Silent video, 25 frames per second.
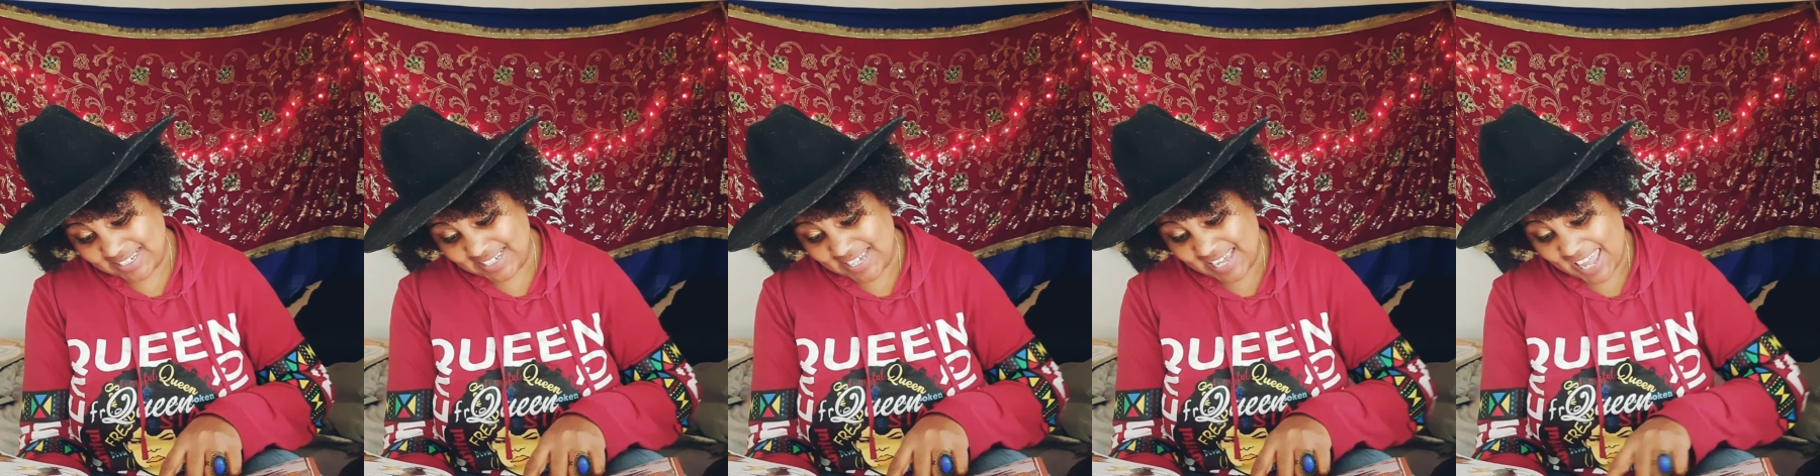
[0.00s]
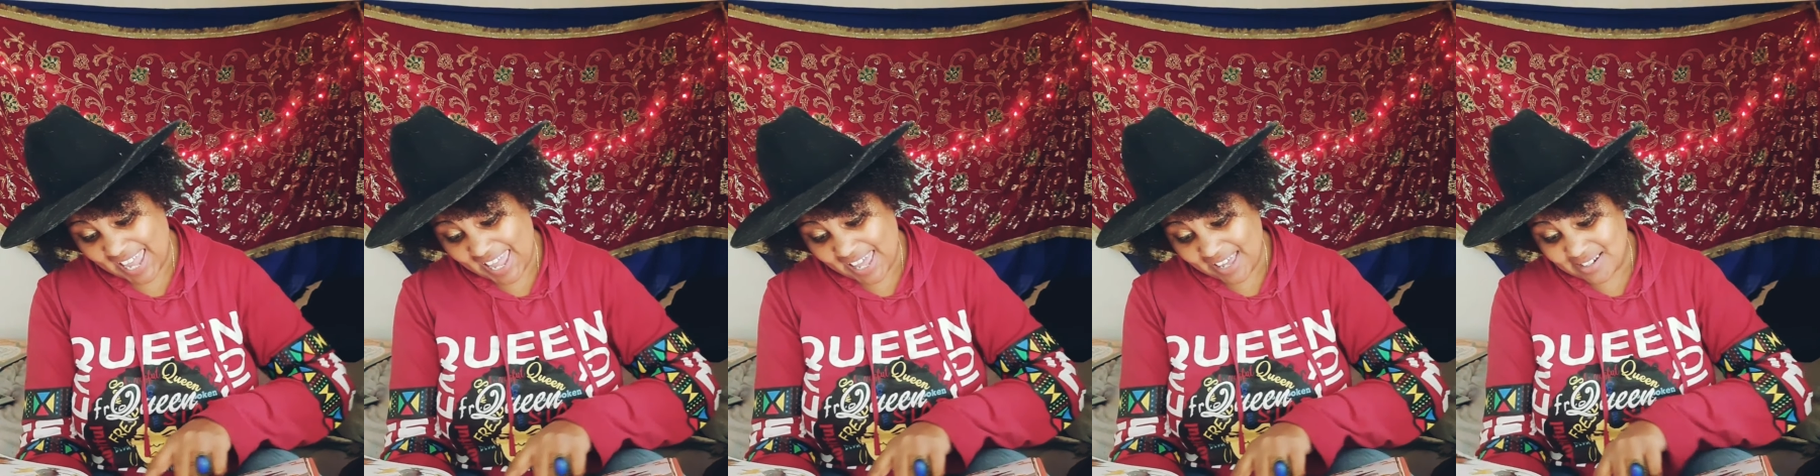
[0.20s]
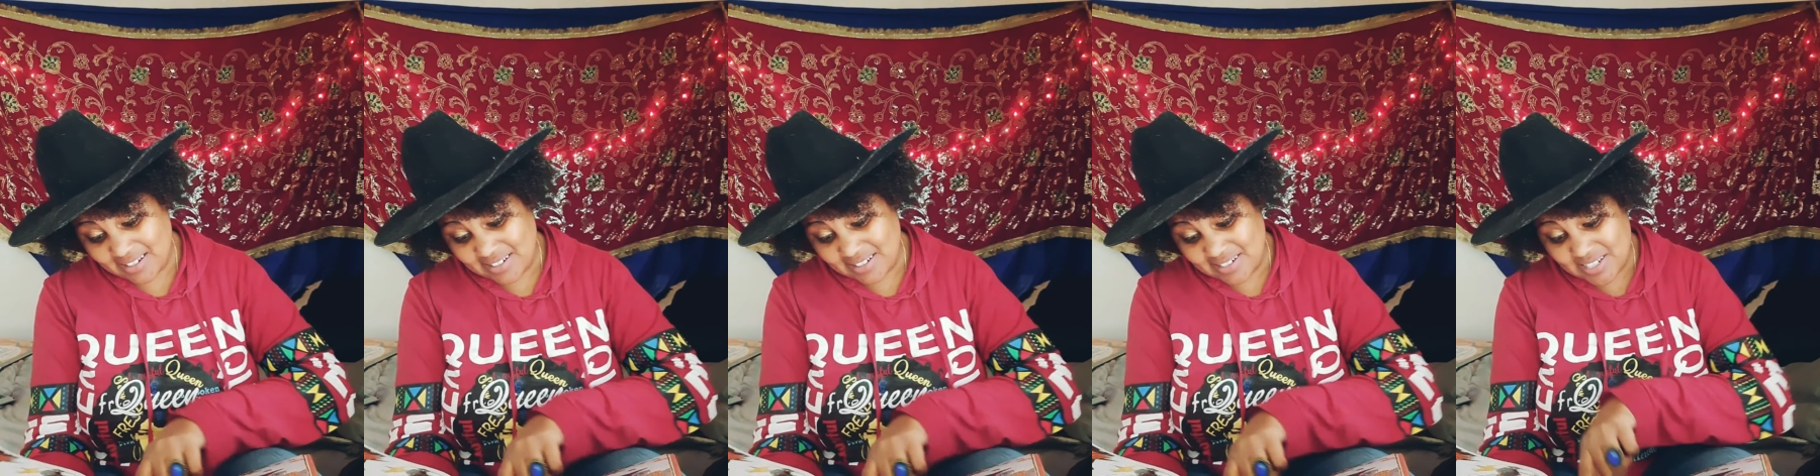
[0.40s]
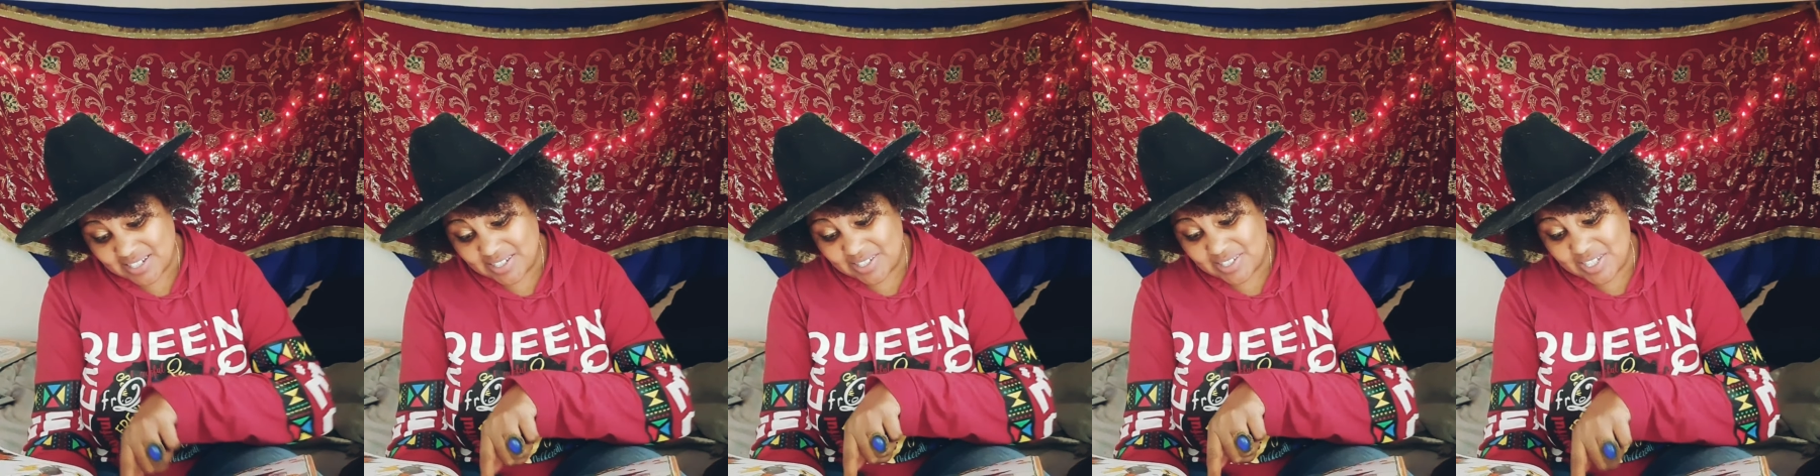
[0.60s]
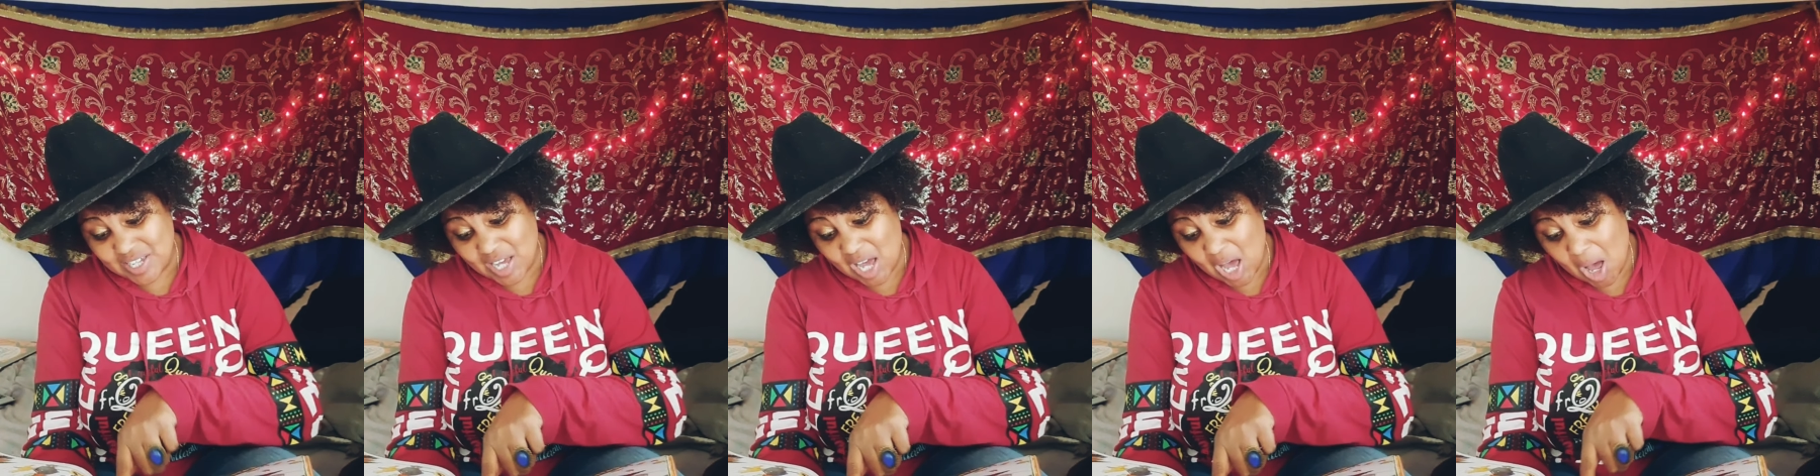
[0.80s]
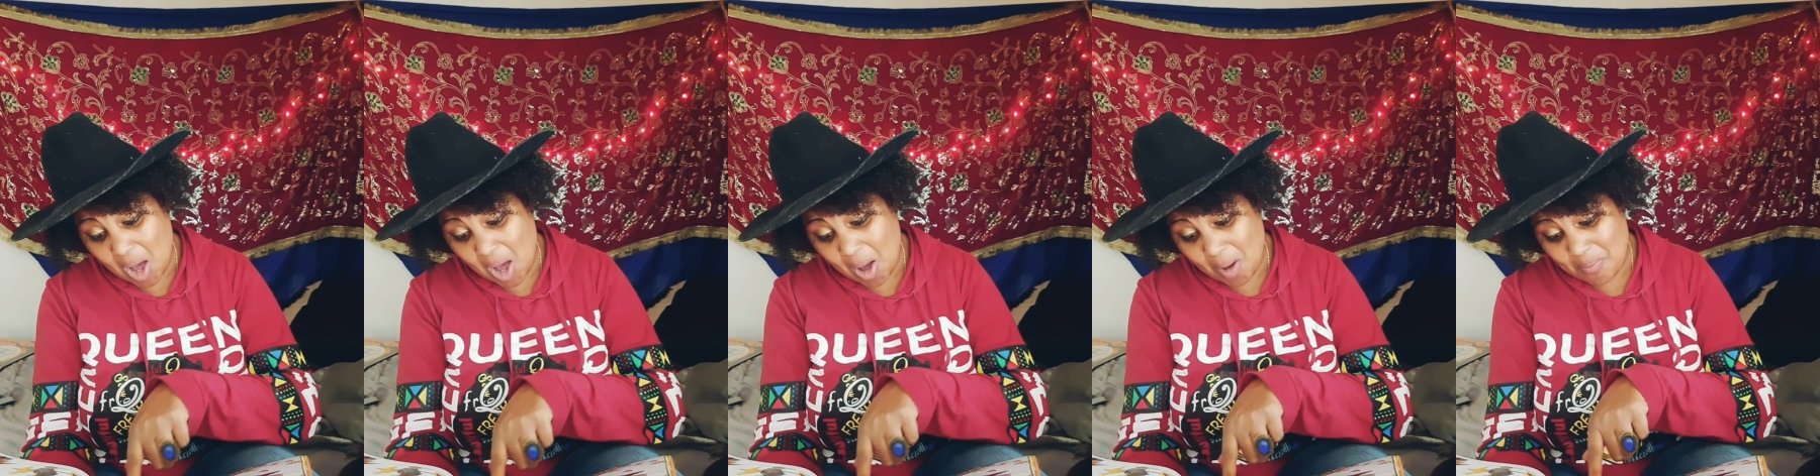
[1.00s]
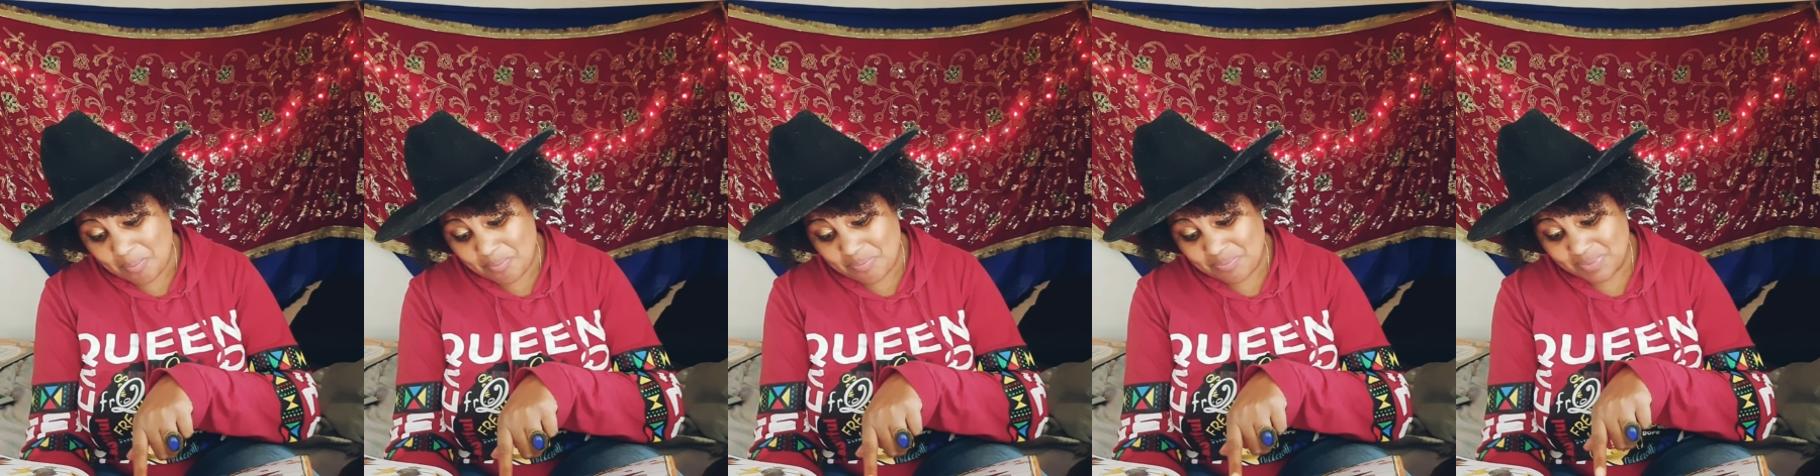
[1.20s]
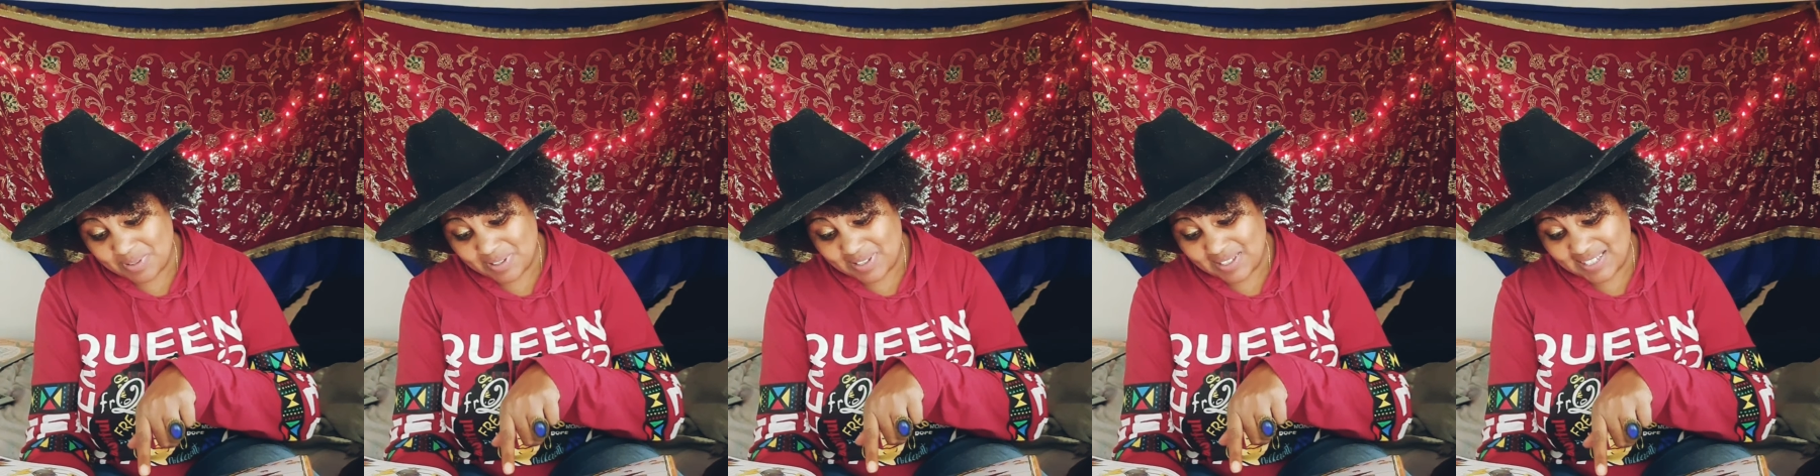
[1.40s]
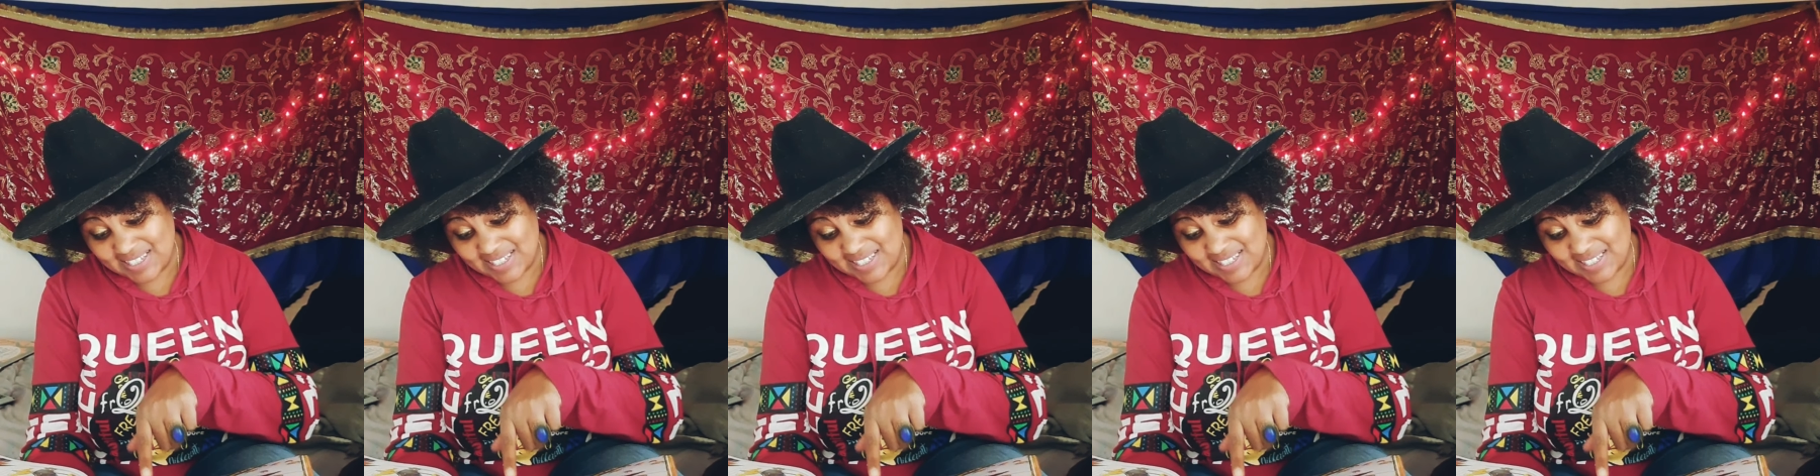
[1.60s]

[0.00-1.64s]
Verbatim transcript: Candy, yum,